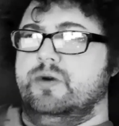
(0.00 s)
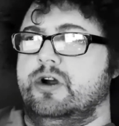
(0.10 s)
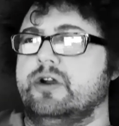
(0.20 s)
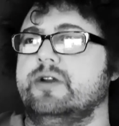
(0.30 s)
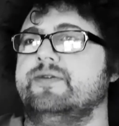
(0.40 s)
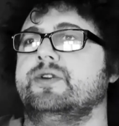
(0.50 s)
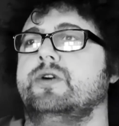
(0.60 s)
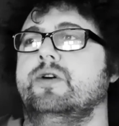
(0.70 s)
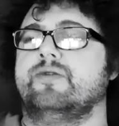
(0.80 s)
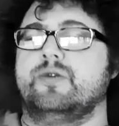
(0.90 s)
you are. If
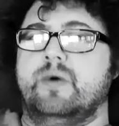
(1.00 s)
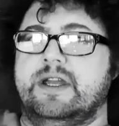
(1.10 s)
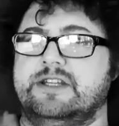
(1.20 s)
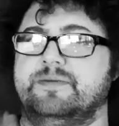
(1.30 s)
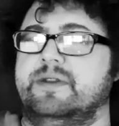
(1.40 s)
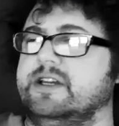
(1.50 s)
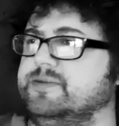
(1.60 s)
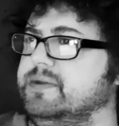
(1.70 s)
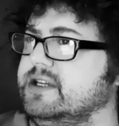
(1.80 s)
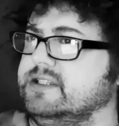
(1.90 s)
you're overweight,
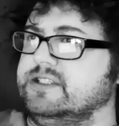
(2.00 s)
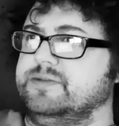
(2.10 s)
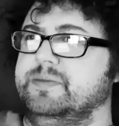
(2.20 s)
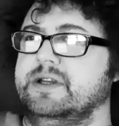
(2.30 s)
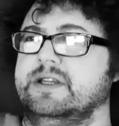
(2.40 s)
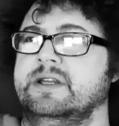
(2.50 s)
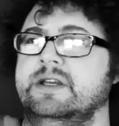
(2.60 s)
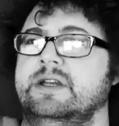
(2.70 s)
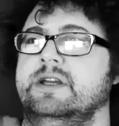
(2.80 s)
that's because it's been